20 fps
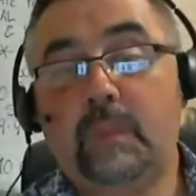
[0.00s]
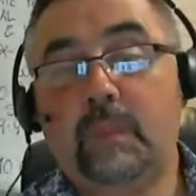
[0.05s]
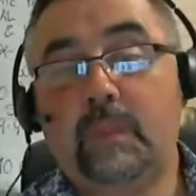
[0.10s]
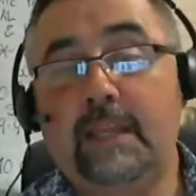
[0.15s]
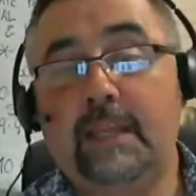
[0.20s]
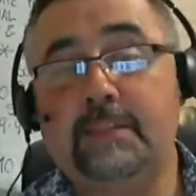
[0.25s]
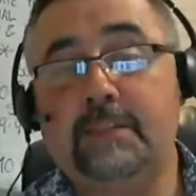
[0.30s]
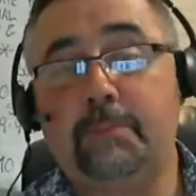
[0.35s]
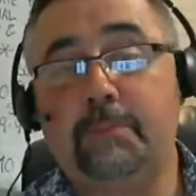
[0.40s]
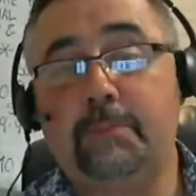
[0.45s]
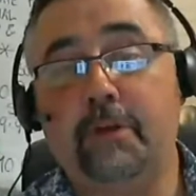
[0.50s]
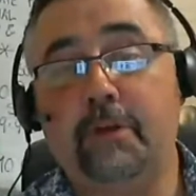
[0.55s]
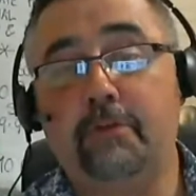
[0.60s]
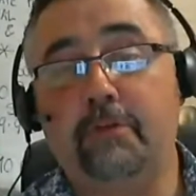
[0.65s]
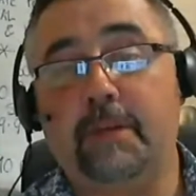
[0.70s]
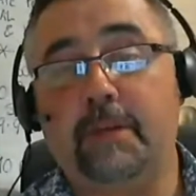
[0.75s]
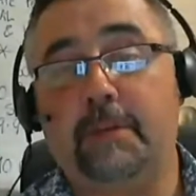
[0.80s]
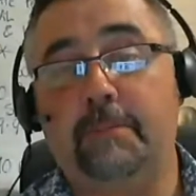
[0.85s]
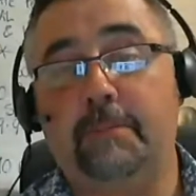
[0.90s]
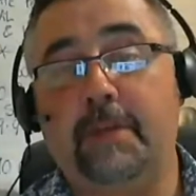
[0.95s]
as the
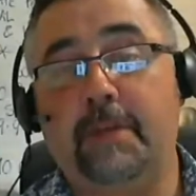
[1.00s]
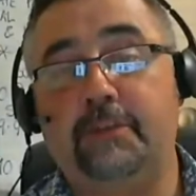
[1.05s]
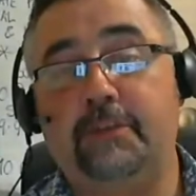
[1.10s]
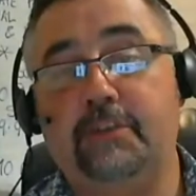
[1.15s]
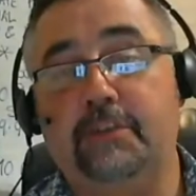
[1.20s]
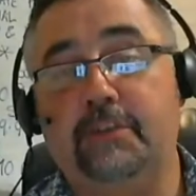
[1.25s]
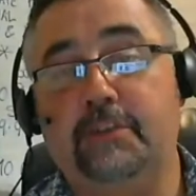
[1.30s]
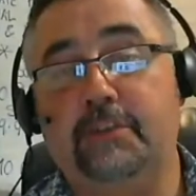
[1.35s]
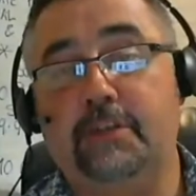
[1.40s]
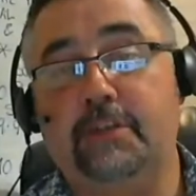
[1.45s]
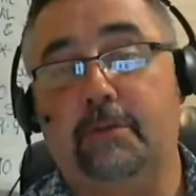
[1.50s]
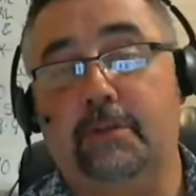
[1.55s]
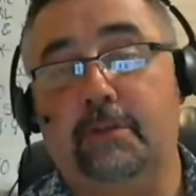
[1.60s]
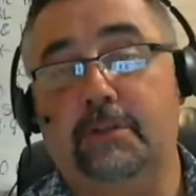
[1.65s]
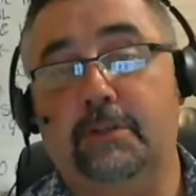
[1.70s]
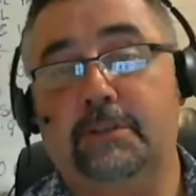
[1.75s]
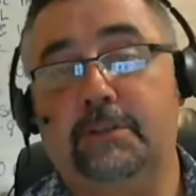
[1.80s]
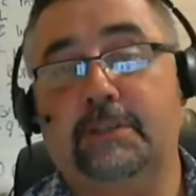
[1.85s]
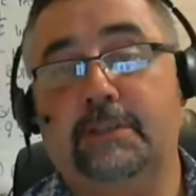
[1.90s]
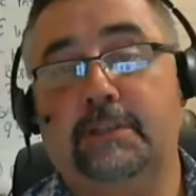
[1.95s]
programmer mentioned to
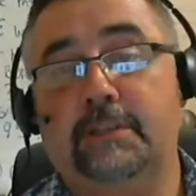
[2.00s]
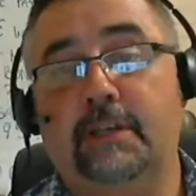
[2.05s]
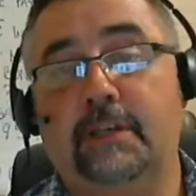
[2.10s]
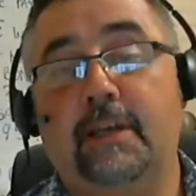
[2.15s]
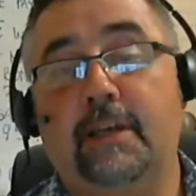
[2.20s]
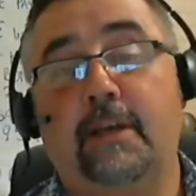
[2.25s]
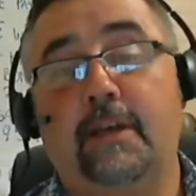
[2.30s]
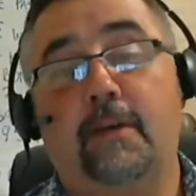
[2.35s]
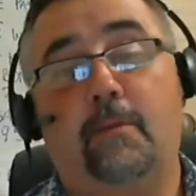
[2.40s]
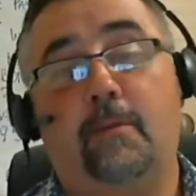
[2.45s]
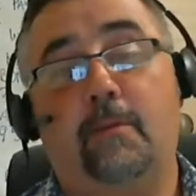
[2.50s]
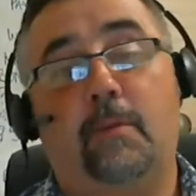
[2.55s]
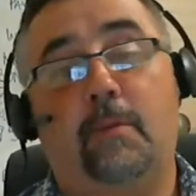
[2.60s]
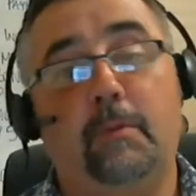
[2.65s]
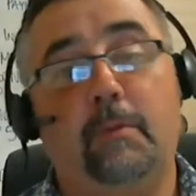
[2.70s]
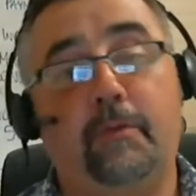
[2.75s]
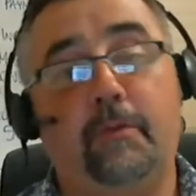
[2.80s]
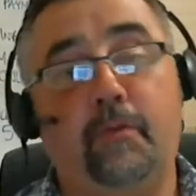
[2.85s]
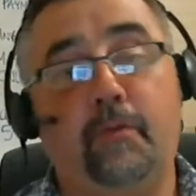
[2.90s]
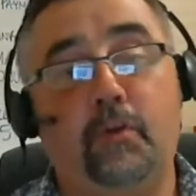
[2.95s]
us, is that, well,
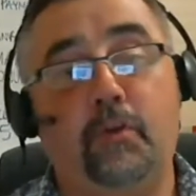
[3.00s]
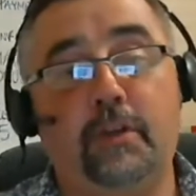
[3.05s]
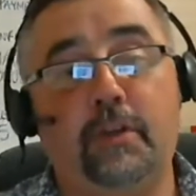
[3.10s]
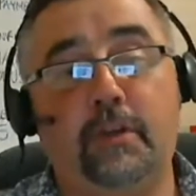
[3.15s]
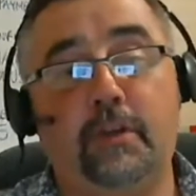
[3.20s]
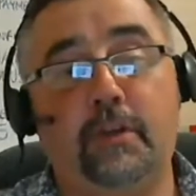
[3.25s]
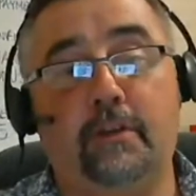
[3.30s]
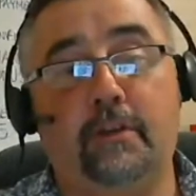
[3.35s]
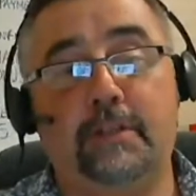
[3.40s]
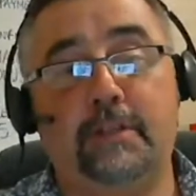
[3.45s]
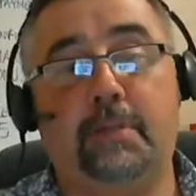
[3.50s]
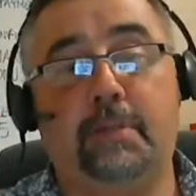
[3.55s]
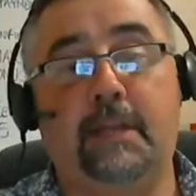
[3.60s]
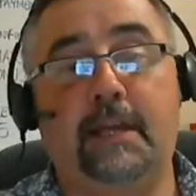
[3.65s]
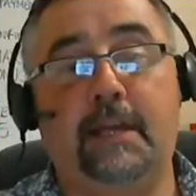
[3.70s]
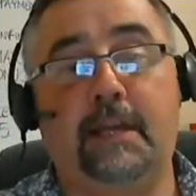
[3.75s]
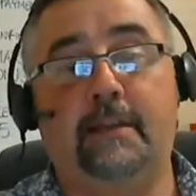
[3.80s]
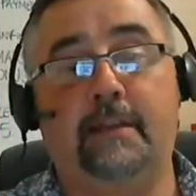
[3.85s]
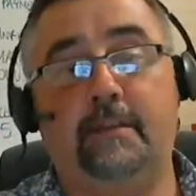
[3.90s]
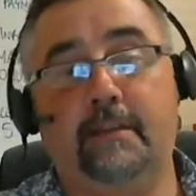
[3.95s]
we've already got this
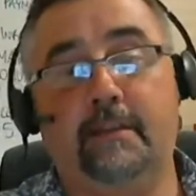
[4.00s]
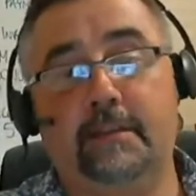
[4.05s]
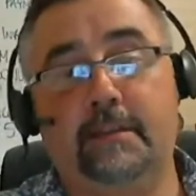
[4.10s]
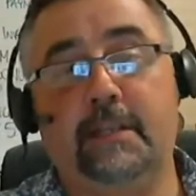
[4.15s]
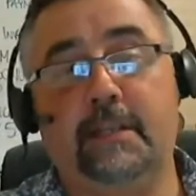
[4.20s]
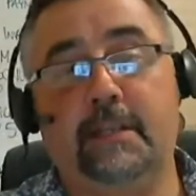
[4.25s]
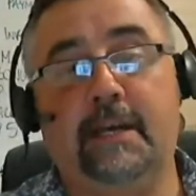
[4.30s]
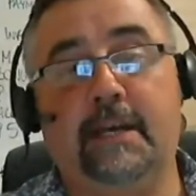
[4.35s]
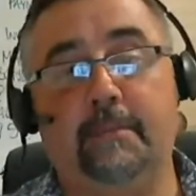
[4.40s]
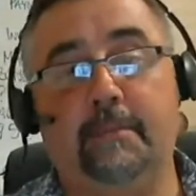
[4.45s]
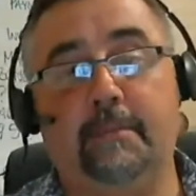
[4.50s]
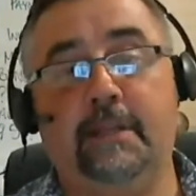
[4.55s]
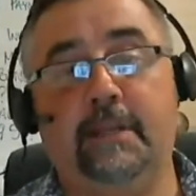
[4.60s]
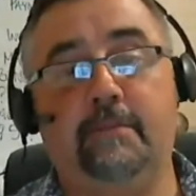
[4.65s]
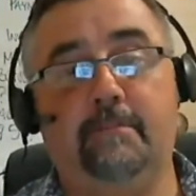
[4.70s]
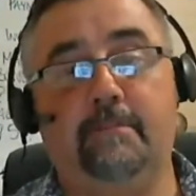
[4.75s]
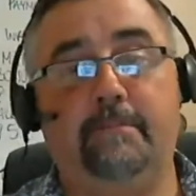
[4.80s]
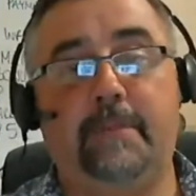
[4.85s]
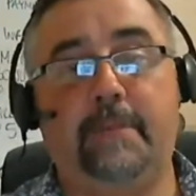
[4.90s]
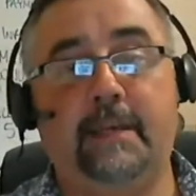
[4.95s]
plan that's going to happen
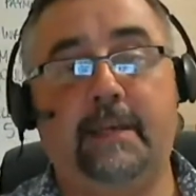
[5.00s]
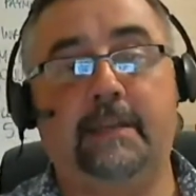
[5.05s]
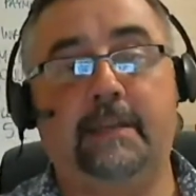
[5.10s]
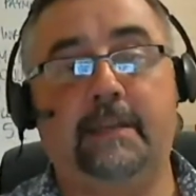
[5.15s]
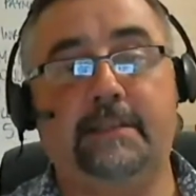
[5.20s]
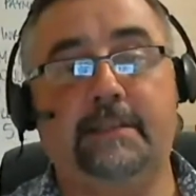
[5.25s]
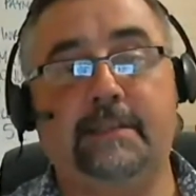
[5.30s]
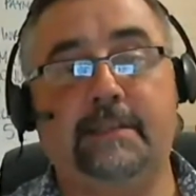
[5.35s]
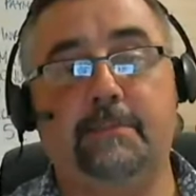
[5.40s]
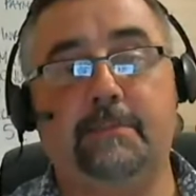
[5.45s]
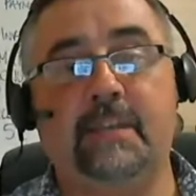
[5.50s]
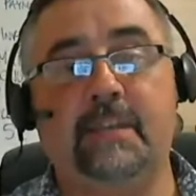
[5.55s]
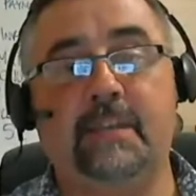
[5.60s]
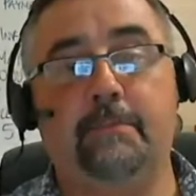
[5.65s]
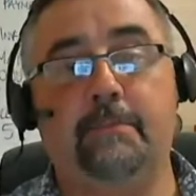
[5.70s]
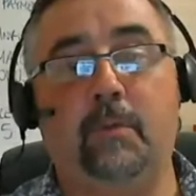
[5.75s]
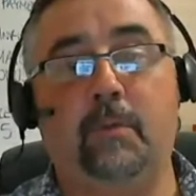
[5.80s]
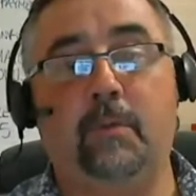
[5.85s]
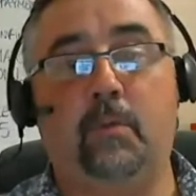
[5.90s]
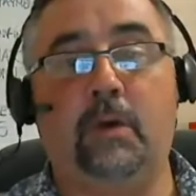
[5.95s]
in back end of
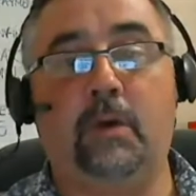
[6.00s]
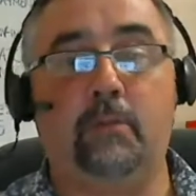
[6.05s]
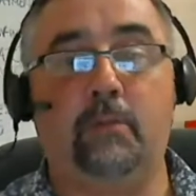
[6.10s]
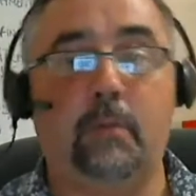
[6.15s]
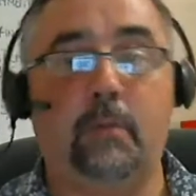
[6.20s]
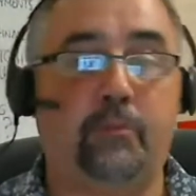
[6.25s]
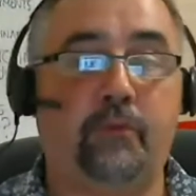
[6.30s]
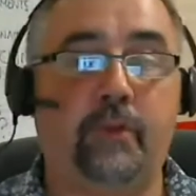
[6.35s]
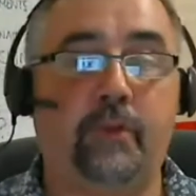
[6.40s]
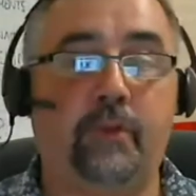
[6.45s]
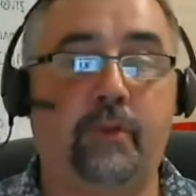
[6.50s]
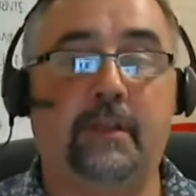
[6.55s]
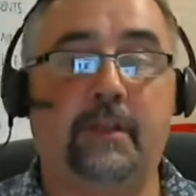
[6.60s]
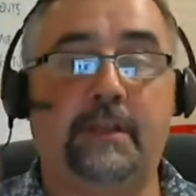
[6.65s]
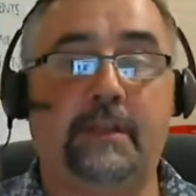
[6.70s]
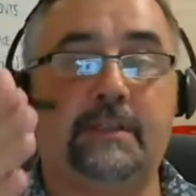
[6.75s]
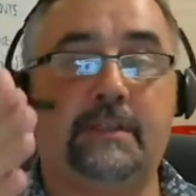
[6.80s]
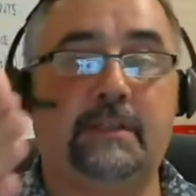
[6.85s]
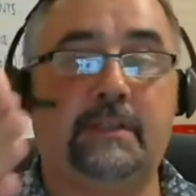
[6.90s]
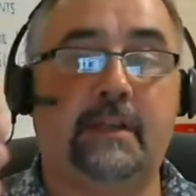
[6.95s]
September. Why don't we bring
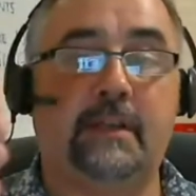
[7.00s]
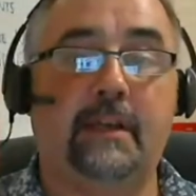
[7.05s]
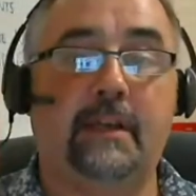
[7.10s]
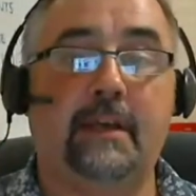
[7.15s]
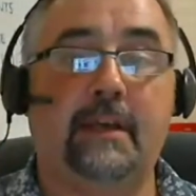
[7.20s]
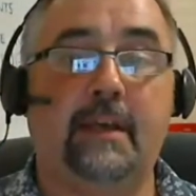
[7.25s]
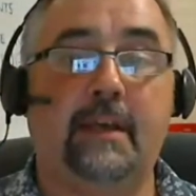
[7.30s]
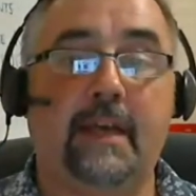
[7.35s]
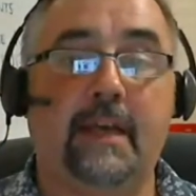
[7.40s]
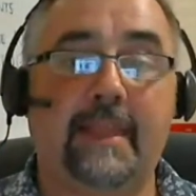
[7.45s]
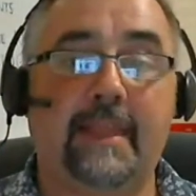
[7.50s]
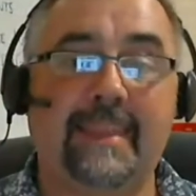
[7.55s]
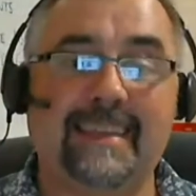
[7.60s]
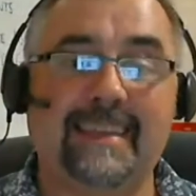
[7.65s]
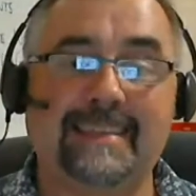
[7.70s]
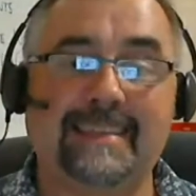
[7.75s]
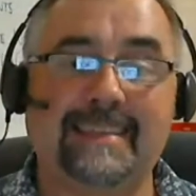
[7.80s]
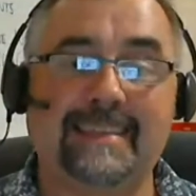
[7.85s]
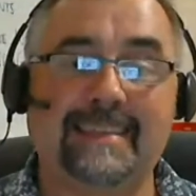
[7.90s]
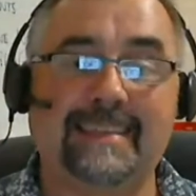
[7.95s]
this
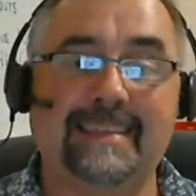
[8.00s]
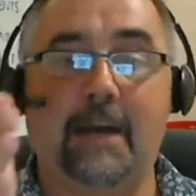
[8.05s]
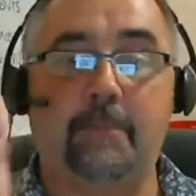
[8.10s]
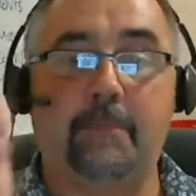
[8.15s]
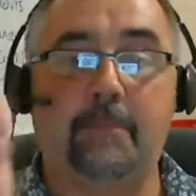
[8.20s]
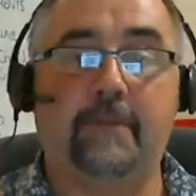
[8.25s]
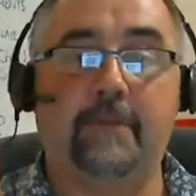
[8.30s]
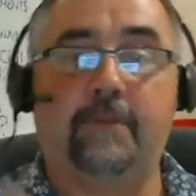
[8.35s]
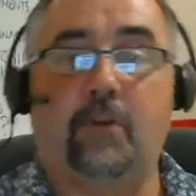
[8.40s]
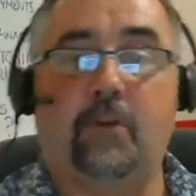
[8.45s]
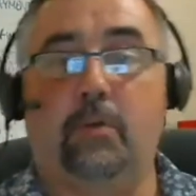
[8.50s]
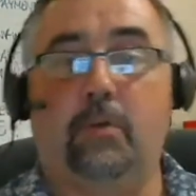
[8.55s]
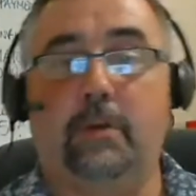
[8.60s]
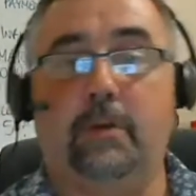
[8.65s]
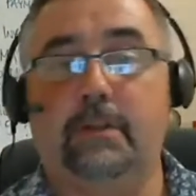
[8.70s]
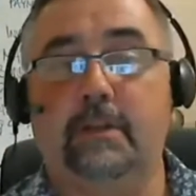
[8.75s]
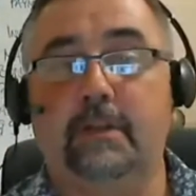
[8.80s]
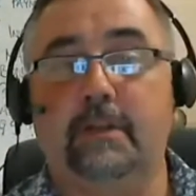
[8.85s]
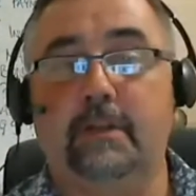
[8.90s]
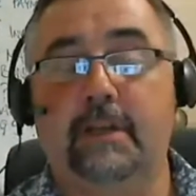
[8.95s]
app
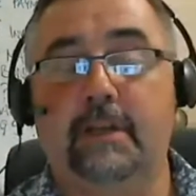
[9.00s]
forward?